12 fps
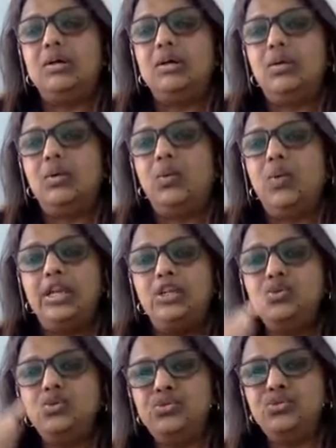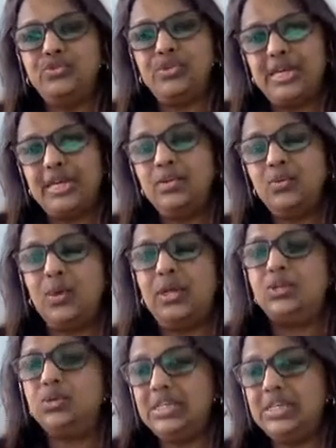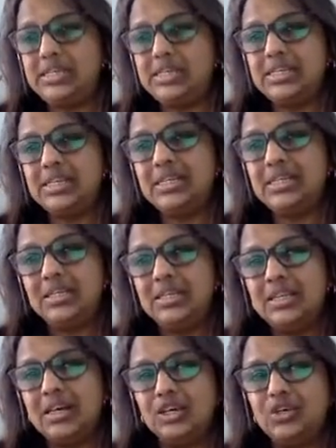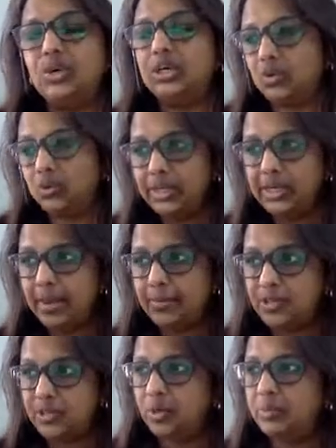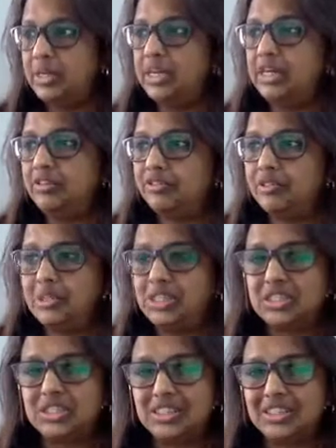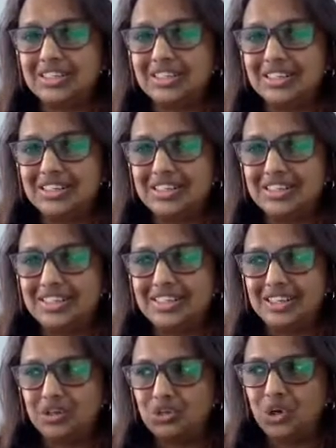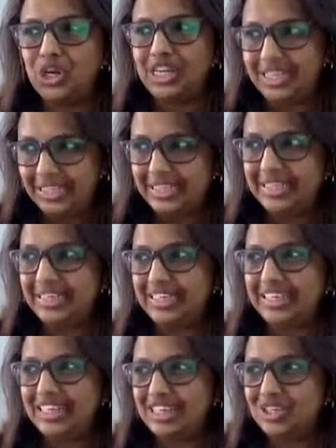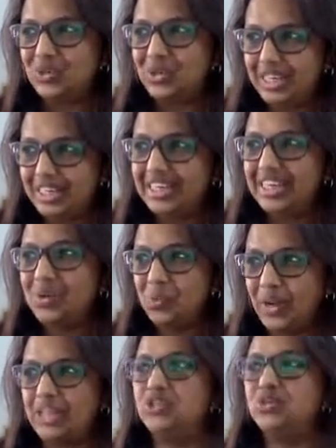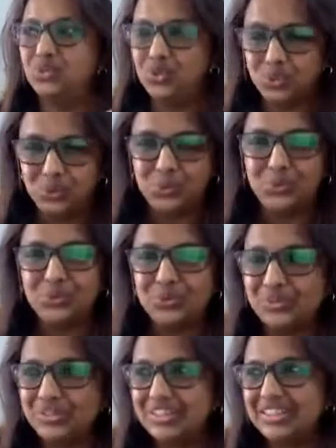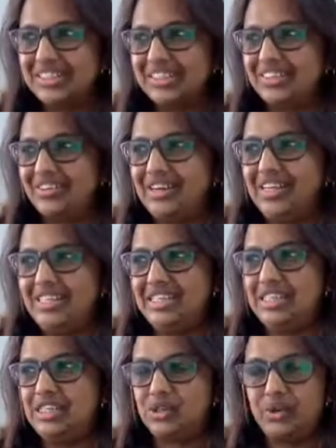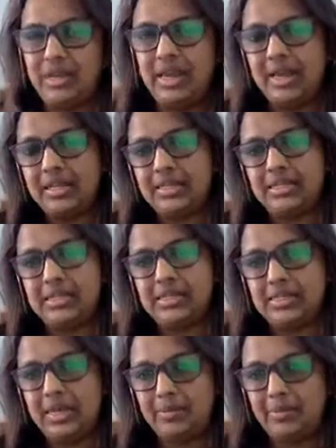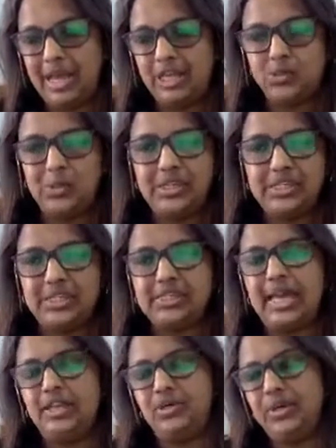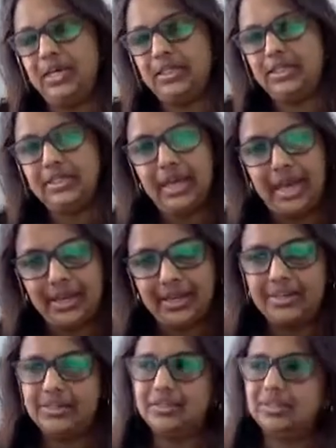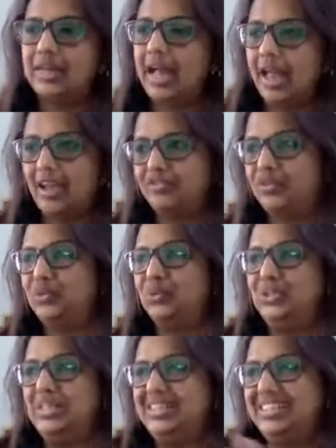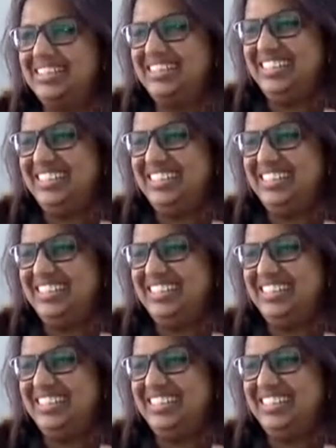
when you read, when you listen, you are only absorbing information. You're not learning. You learn when you do. All right. This is my experience as educator. I have to do this.